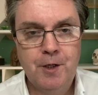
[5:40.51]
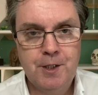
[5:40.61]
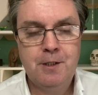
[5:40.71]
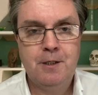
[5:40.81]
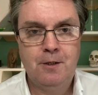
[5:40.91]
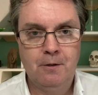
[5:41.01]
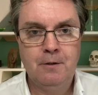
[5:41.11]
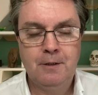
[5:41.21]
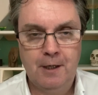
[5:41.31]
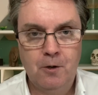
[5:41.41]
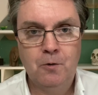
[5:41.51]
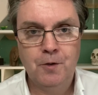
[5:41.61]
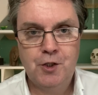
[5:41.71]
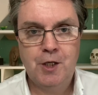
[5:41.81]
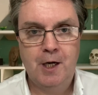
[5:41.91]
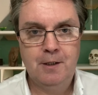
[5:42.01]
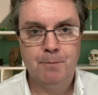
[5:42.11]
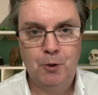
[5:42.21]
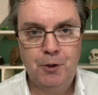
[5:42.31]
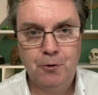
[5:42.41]
this young girl that she had a
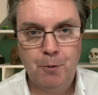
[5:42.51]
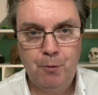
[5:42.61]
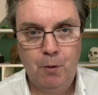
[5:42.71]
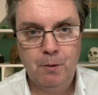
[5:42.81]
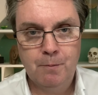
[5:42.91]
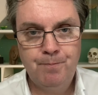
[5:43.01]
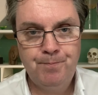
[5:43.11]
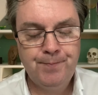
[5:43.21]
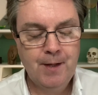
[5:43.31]
body odour problem.